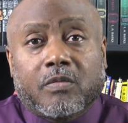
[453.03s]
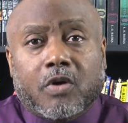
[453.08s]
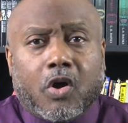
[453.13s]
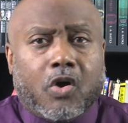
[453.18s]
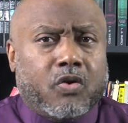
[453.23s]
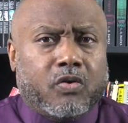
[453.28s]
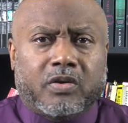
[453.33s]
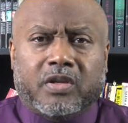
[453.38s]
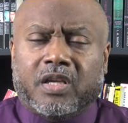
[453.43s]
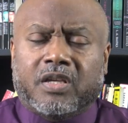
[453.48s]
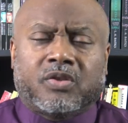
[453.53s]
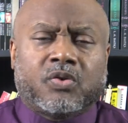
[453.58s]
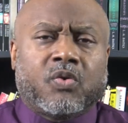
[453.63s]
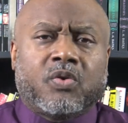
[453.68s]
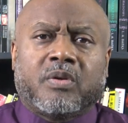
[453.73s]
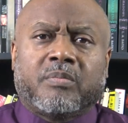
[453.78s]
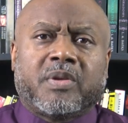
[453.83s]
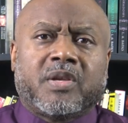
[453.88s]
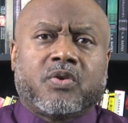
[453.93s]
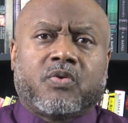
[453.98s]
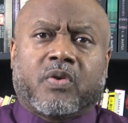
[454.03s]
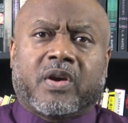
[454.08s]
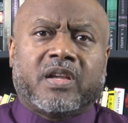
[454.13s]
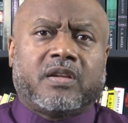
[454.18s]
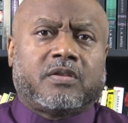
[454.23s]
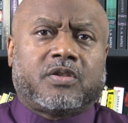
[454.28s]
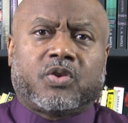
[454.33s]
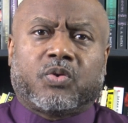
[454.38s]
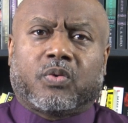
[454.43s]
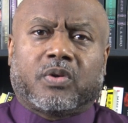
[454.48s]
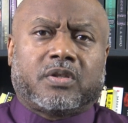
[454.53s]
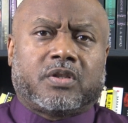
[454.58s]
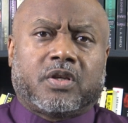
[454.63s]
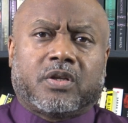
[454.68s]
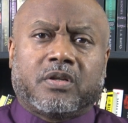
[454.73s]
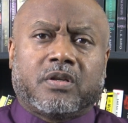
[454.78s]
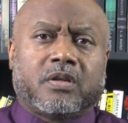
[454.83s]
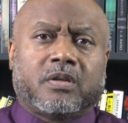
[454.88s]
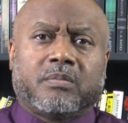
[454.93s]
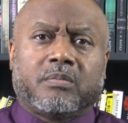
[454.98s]
Oh, it's going to be great short
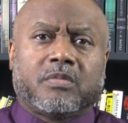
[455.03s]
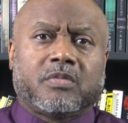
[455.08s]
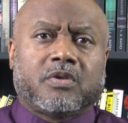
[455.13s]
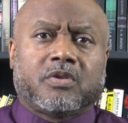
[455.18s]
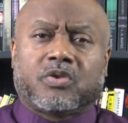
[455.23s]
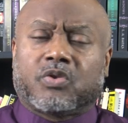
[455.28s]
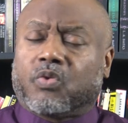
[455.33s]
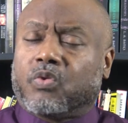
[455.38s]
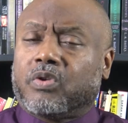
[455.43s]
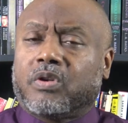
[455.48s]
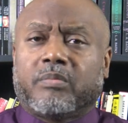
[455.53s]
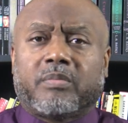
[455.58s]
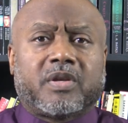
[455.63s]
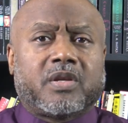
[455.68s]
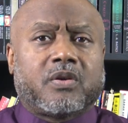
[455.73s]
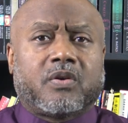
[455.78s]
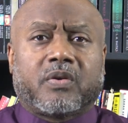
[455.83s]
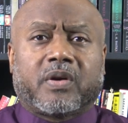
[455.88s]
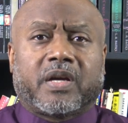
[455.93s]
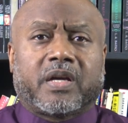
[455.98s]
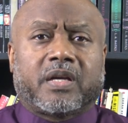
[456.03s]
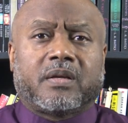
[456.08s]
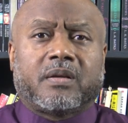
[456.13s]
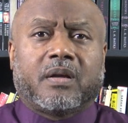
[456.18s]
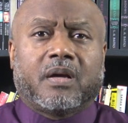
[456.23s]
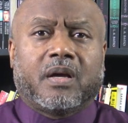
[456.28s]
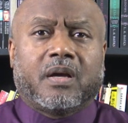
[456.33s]
term. It's going to be great